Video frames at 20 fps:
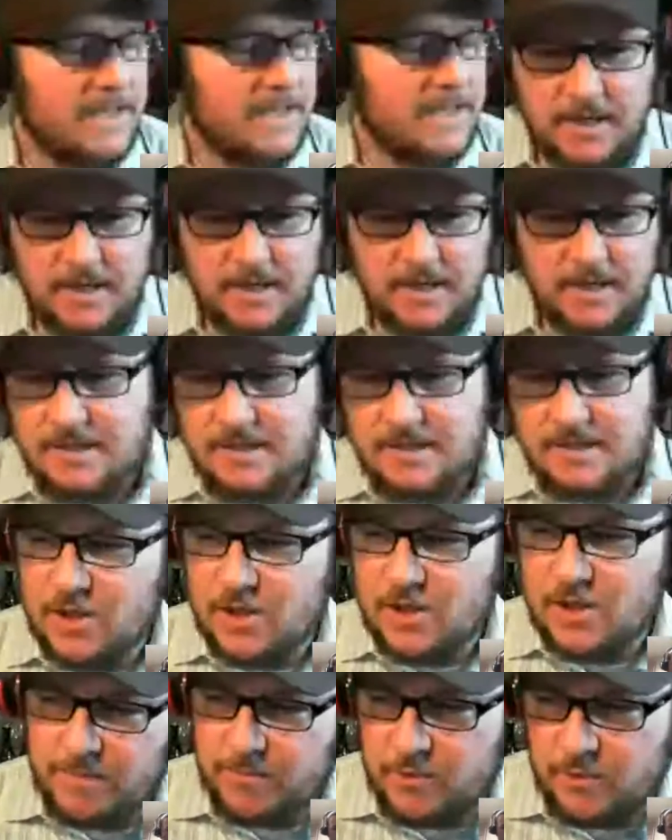There, there's no
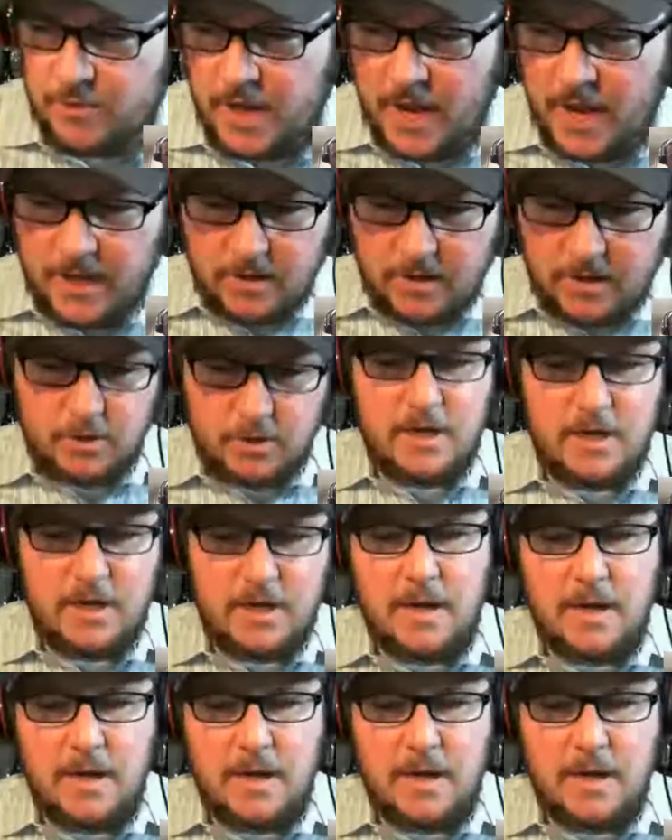top three. I couldn't.